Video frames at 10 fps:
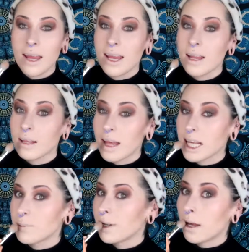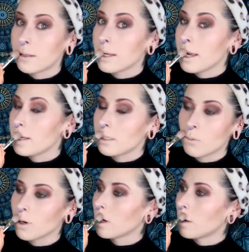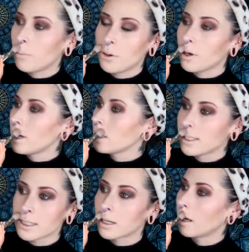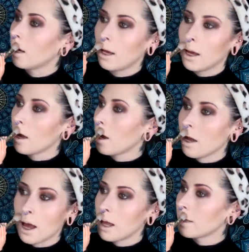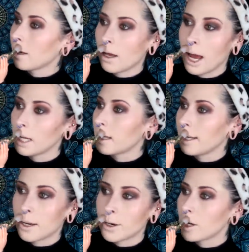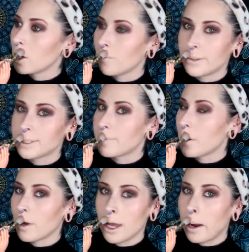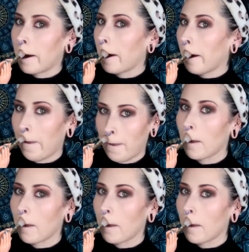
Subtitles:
And last but not least, we're gonna put a little highlight on our Cupid's bow here.